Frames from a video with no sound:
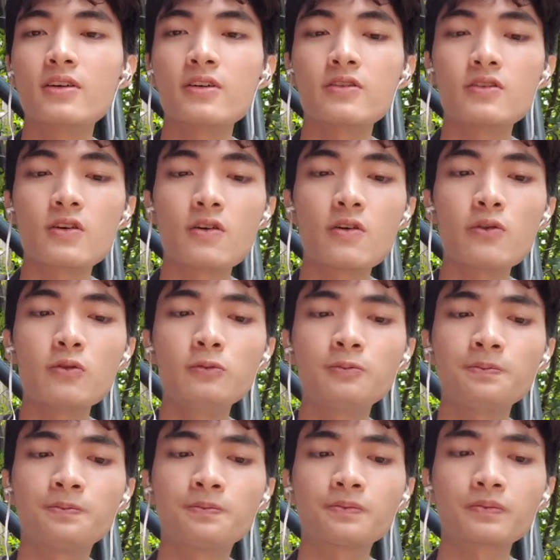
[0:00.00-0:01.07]
So
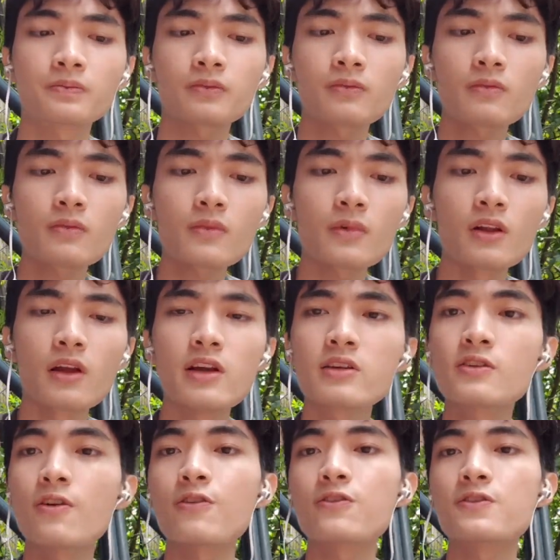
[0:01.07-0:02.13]
he's
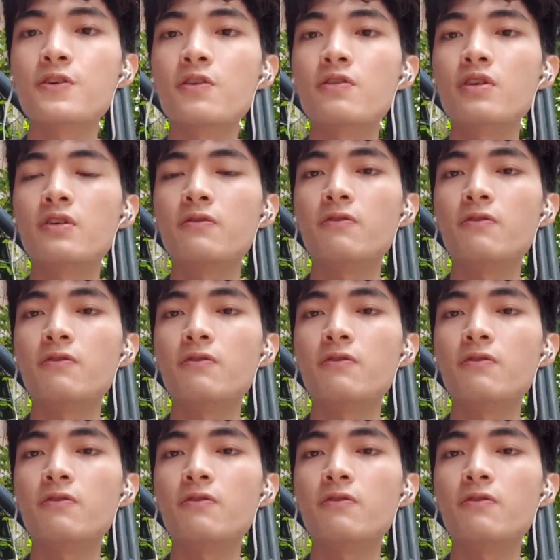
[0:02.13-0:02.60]
also the